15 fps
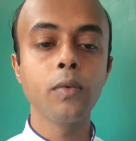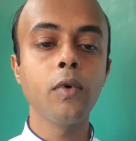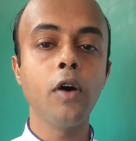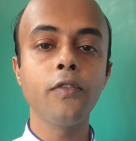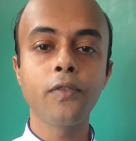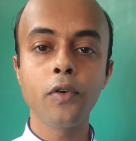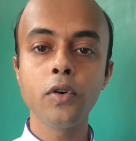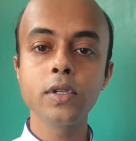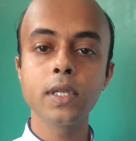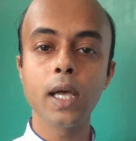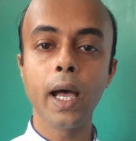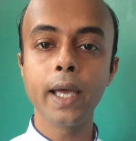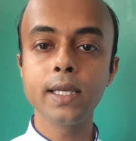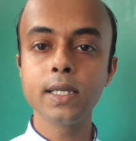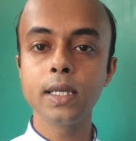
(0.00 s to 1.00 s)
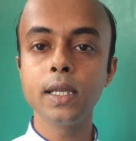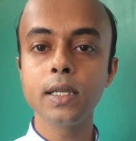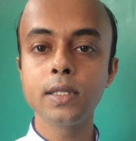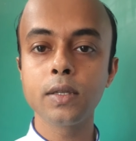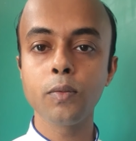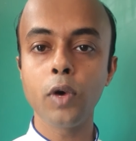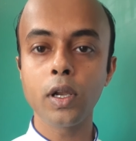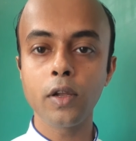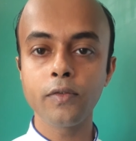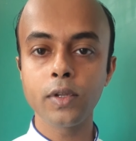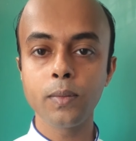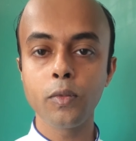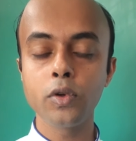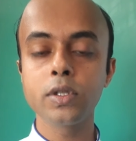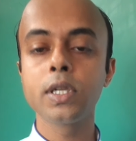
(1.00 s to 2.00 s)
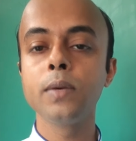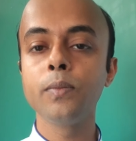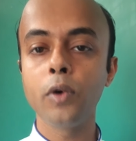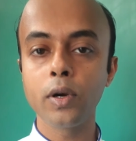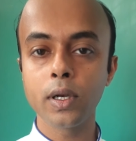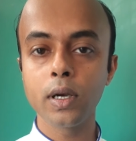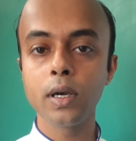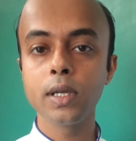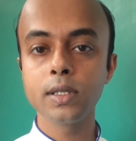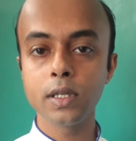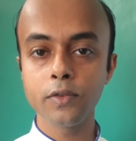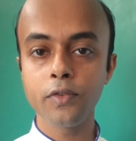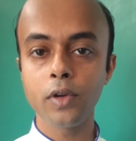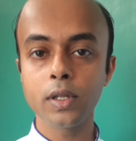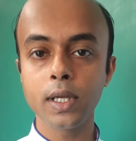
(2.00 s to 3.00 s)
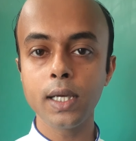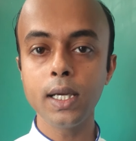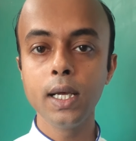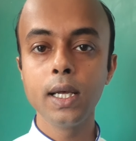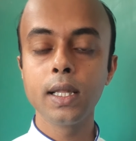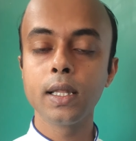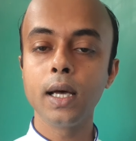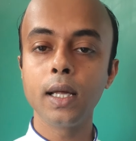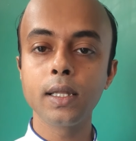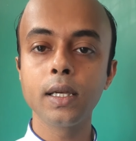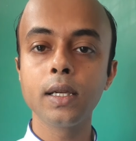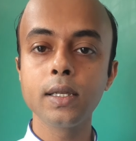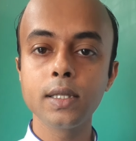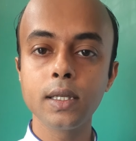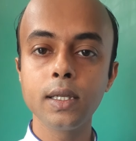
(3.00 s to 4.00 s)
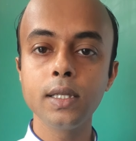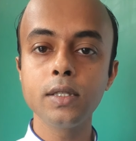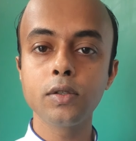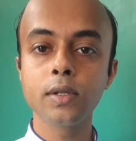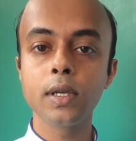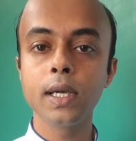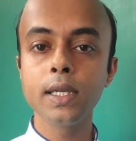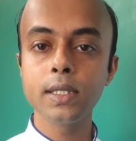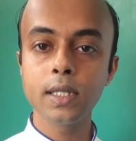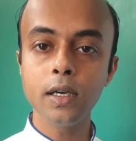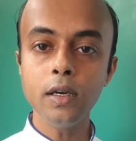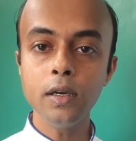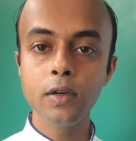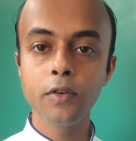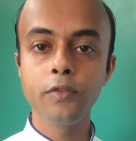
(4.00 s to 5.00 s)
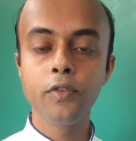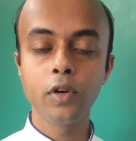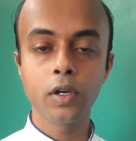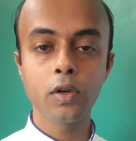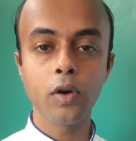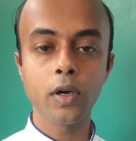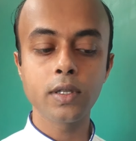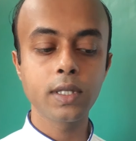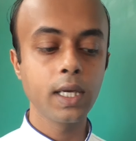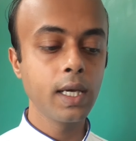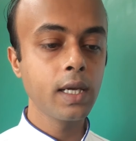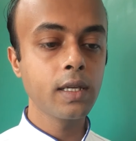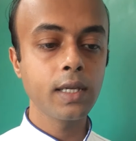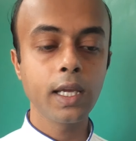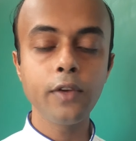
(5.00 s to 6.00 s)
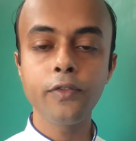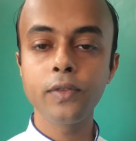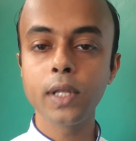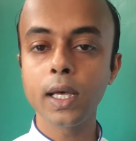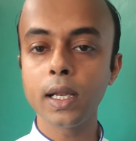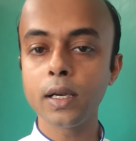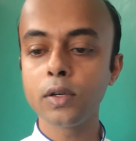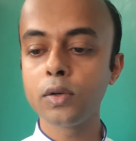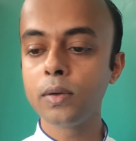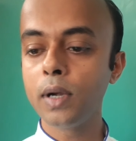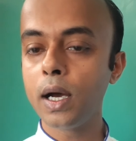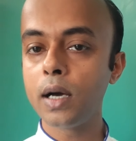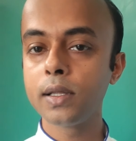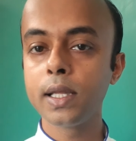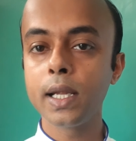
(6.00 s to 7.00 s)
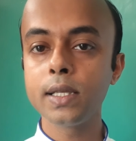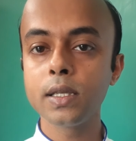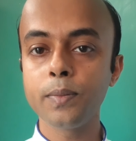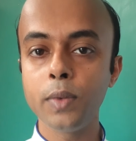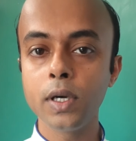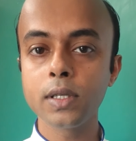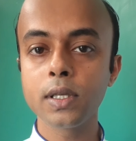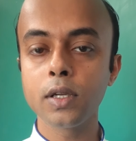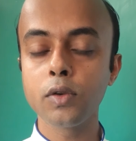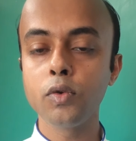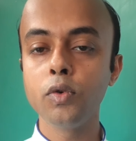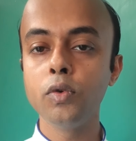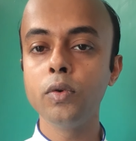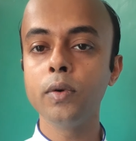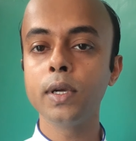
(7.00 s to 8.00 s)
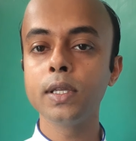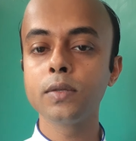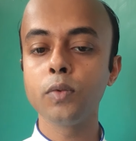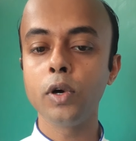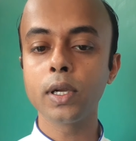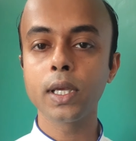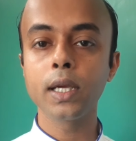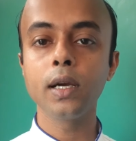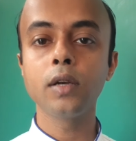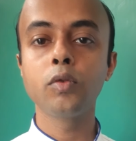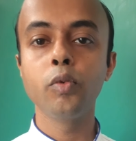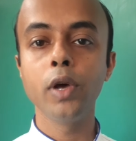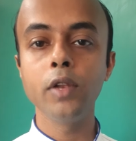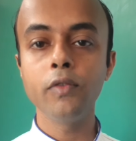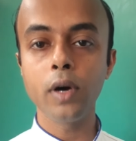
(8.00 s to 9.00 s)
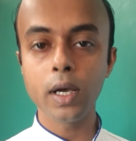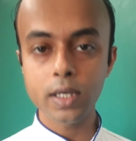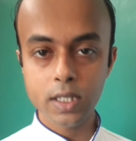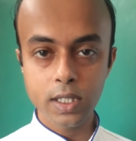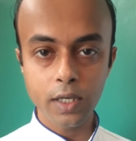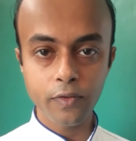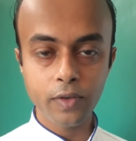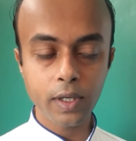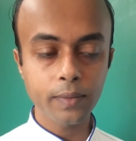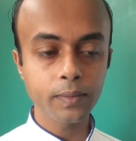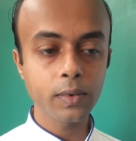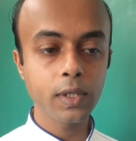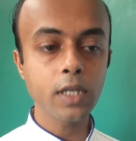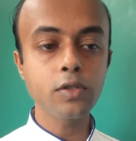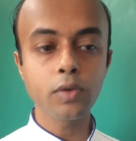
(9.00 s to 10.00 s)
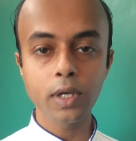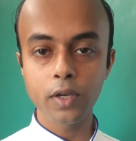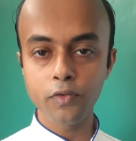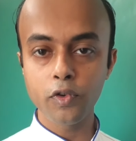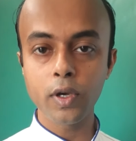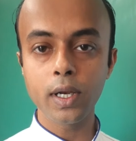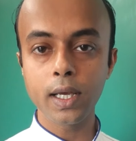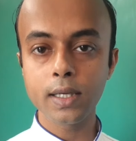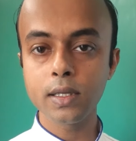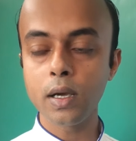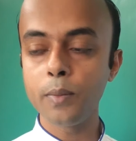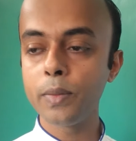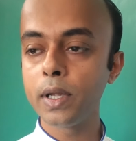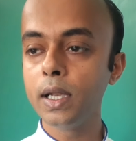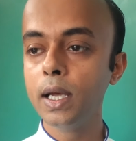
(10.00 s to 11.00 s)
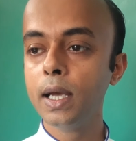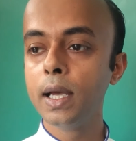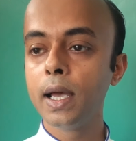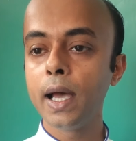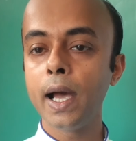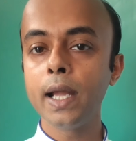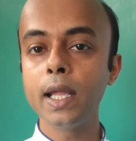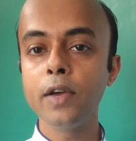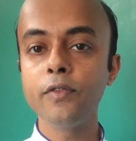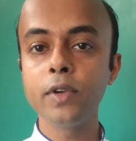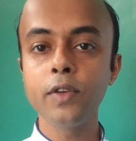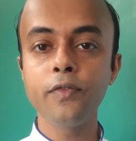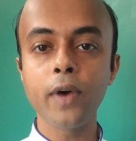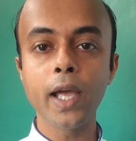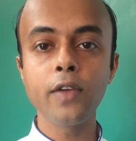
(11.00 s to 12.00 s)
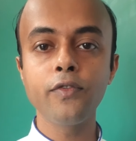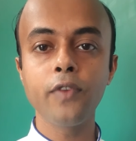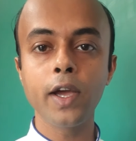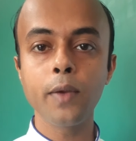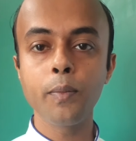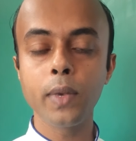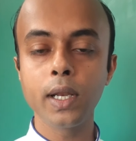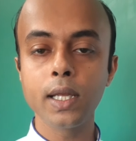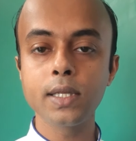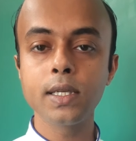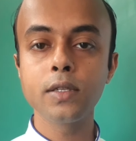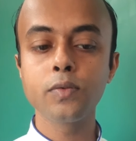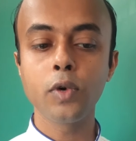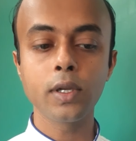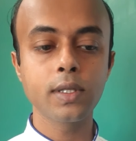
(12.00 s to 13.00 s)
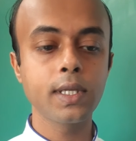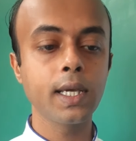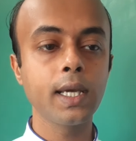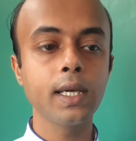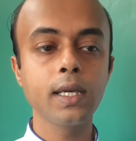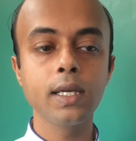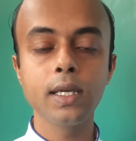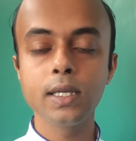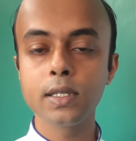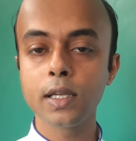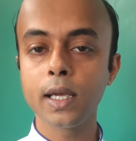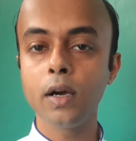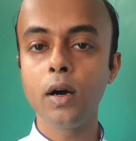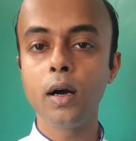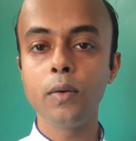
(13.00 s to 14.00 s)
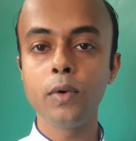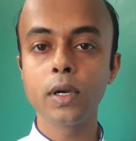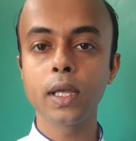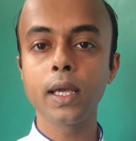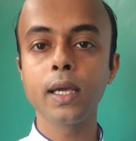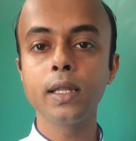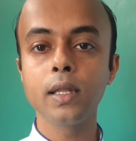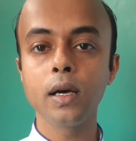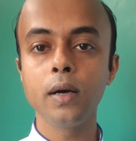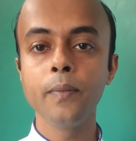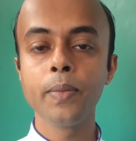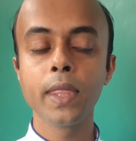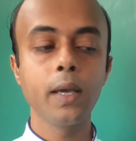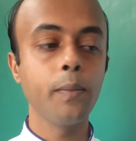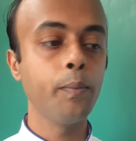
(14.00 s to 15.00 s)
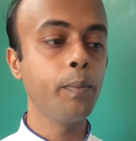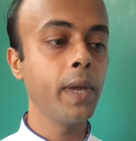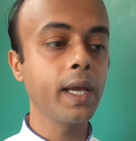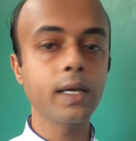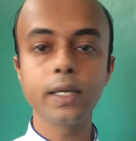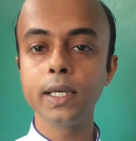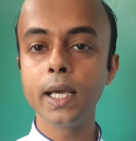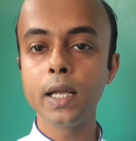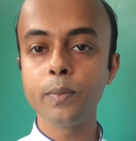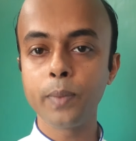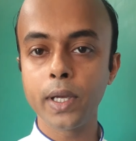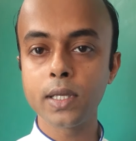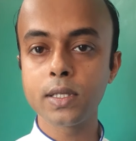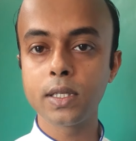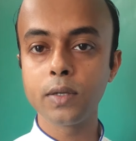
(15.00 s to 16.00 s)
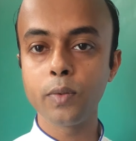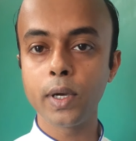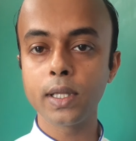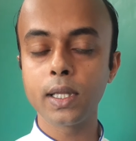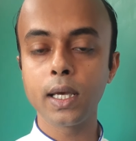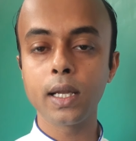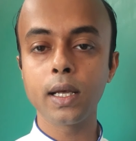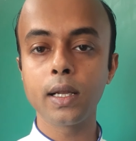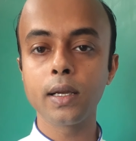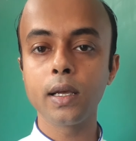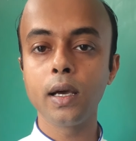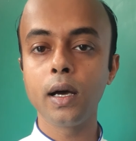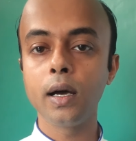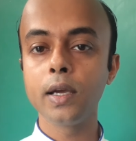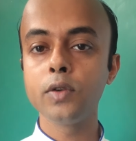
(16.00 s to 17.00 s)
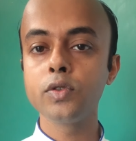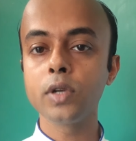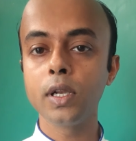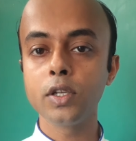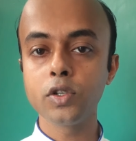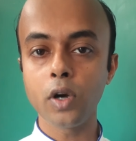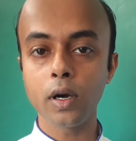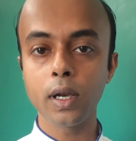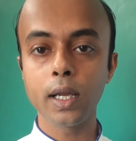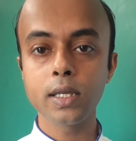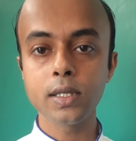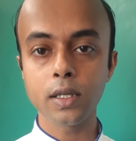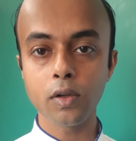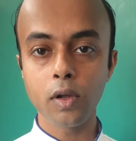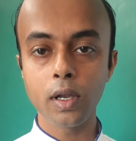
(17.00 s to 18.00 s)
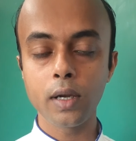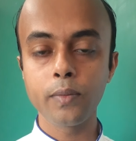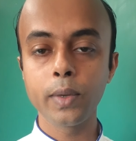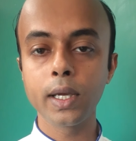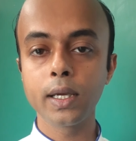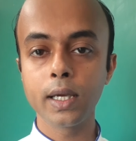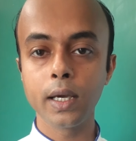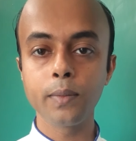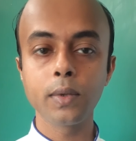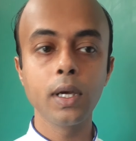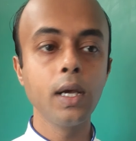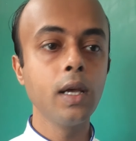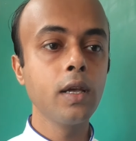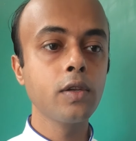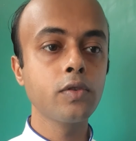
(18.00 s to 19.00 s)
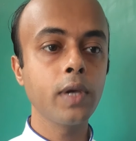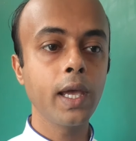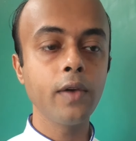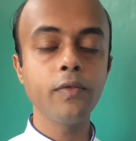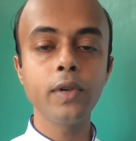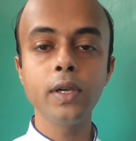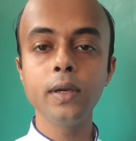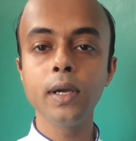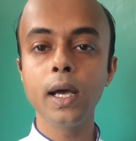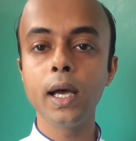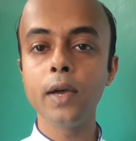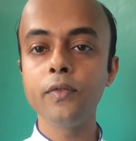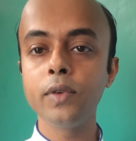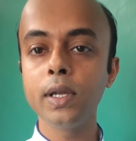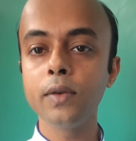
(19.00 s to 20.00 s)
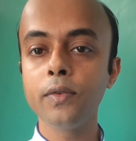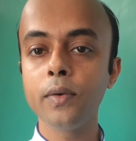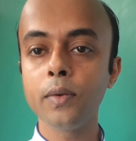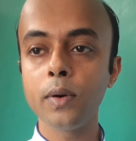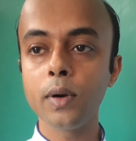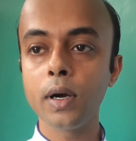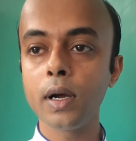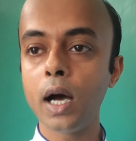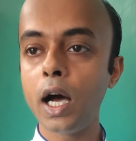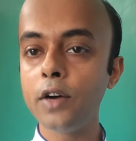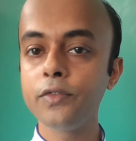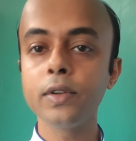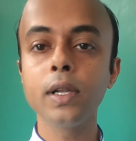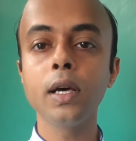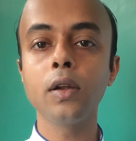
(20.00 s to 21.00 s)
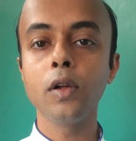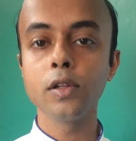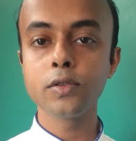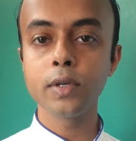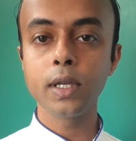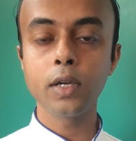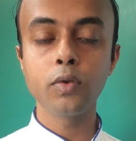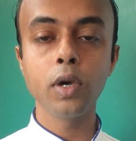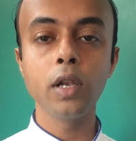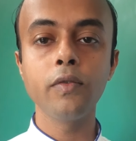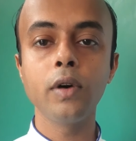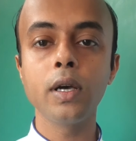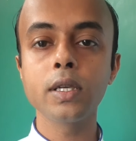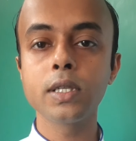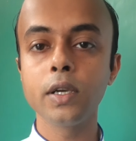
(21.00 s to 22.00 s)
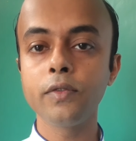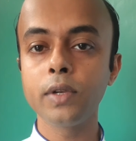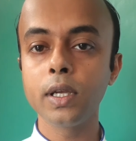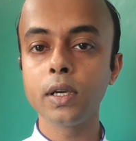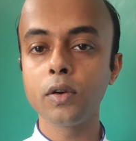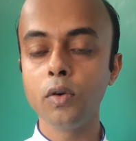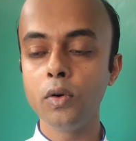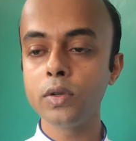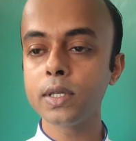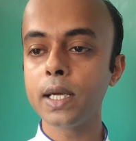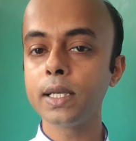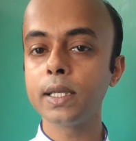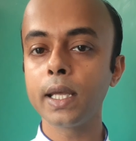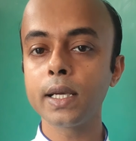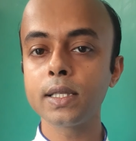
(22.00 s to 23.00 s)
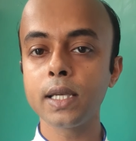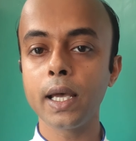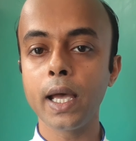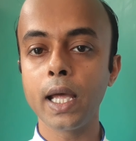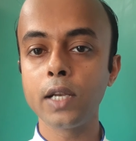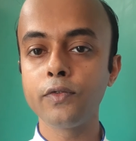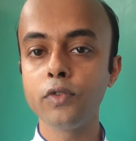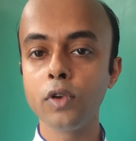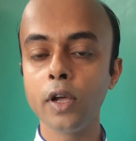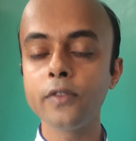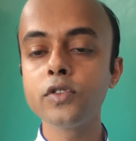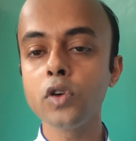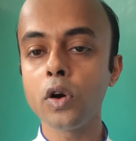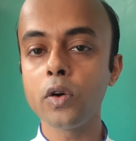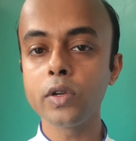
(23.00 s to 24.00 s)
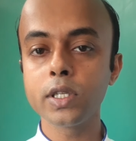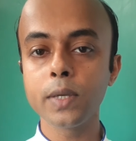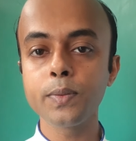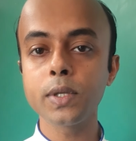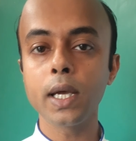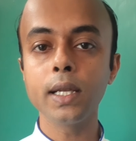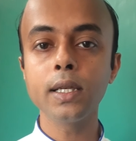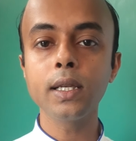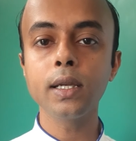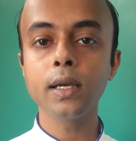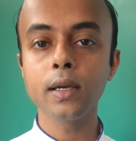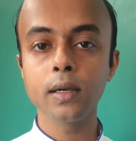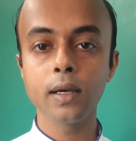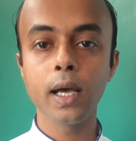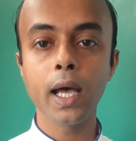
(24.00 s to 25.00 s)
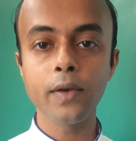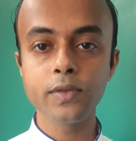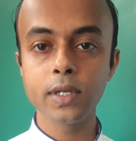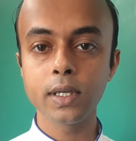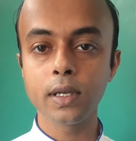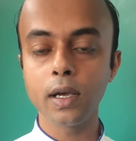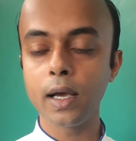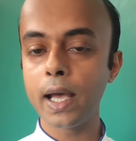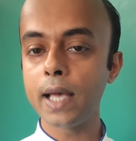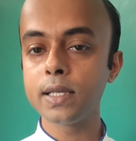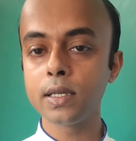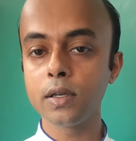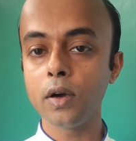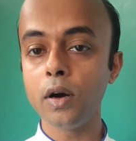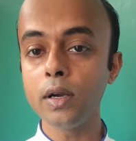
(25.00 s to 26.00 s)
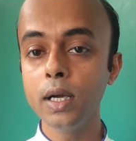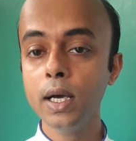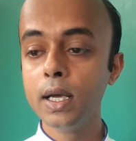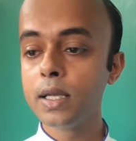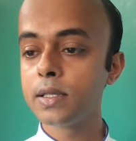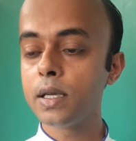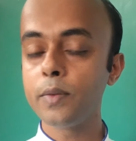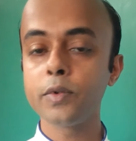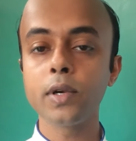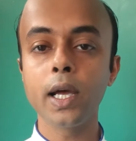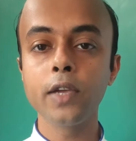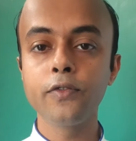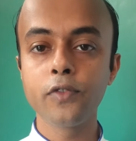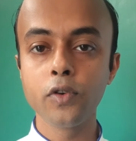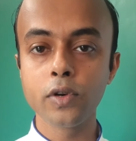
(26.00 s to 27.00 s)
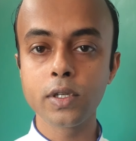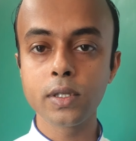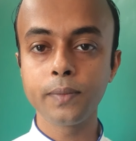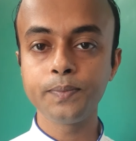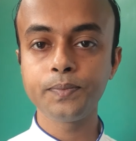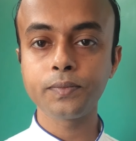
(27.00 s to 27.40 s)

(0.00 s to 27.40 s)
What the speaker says: Of course, hygiene is one of the most important reason for that. The other reason is the food cost. If there is a person who is working a 12-hour shift, just to give you an example, and every 5 minutes he's working in the bakery and pastry, where there are usually chocolates and all are being kept. So every half an hour also, in a 12-hour shift, he goes and takes a handful of choco chips and has it, or some dry fruits.